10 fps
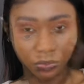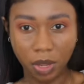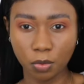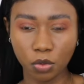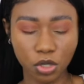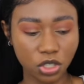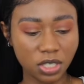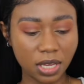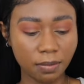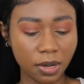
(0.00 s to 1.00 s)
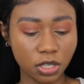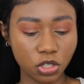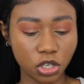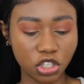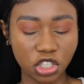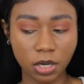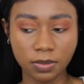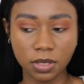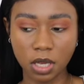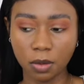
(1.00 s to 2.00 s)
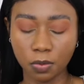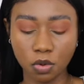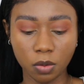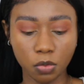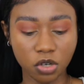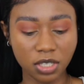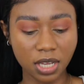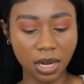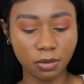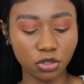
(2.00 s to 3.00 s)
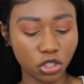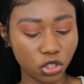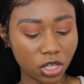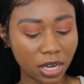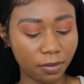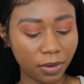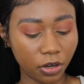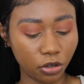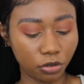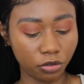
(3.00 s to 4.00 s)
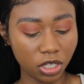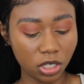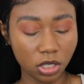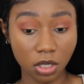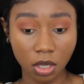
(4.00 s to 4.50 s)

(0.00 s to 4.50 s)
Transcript: I'm going to take my torch-shaped tape one more time just to cut my crease.